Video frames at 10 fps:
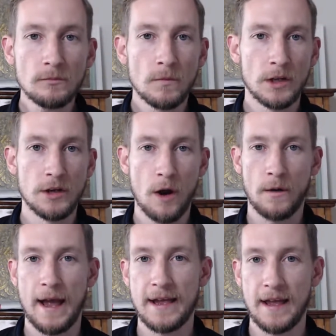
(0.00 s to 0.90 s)

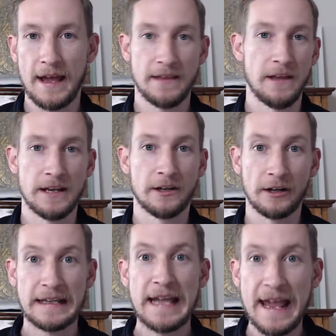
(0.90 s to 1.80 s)
they're
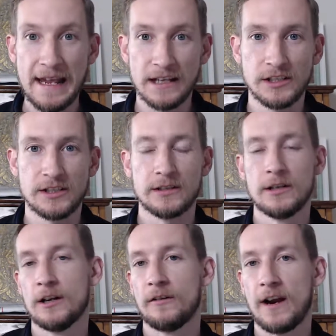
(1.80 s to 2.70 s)
engaged,
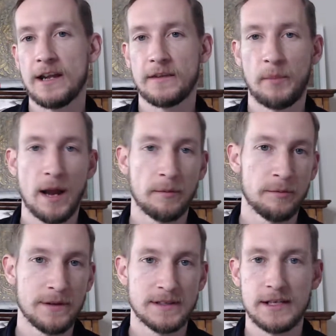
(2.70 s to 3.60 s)
right, they're
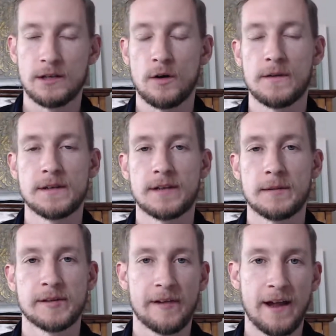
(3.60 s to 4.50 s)
probably seeing all these
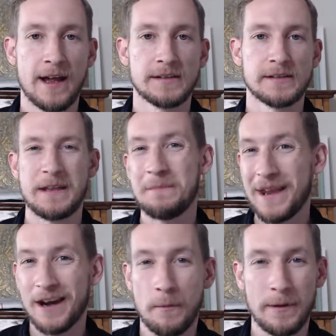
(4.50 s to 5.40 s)
types of ads. They may
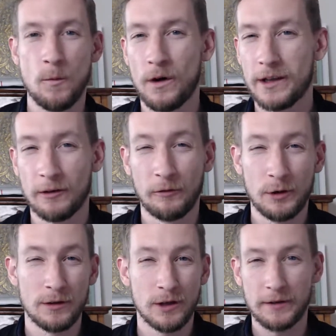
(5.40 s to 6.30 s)
not be wanting to
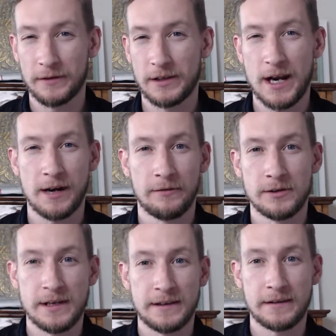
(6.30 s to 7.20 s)
really look at photographers
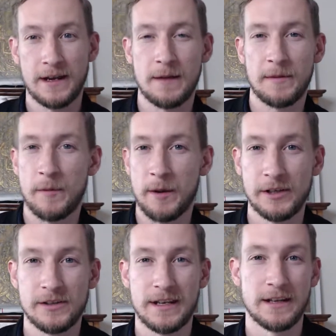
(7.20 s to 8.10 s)
at the time. They might be
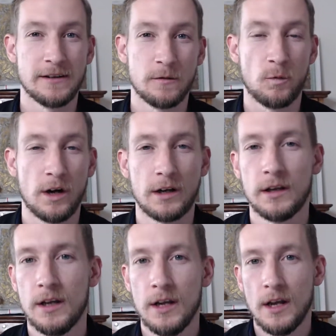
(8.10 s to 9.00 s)
just getting done work,
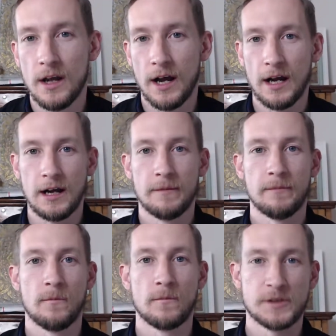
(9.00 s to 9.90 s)
so
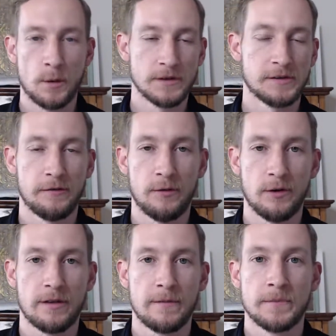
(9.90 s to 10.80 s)
on and so
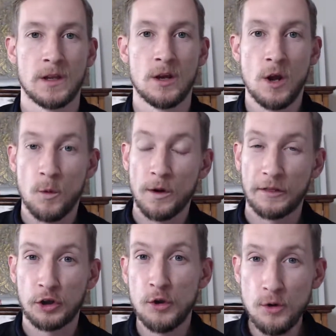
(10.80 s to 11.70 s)
forth.
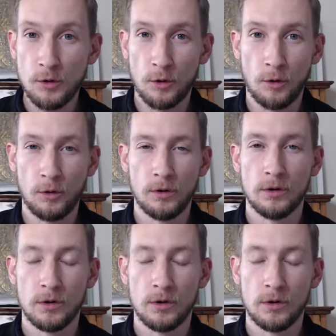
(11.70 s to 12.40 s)
With Google,